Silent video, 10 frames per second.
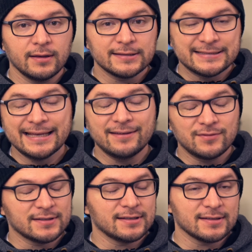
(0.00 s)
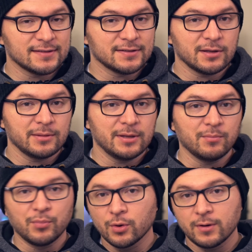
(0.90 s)
safe doesn't necessarily
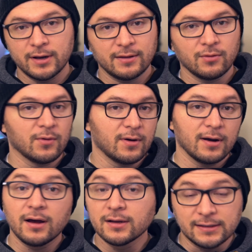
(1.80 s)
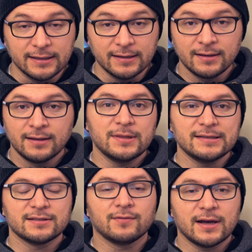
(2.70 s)
mean boring or ugly.
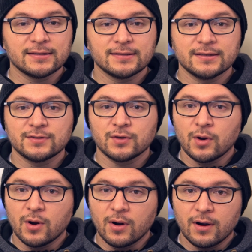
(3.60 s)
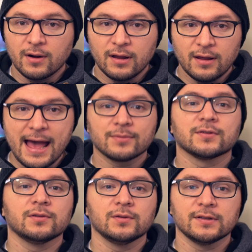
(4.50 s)
These devices are
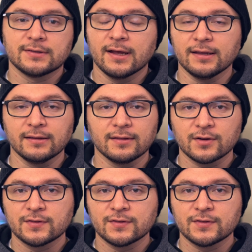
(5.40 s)
absolutely stunning. They're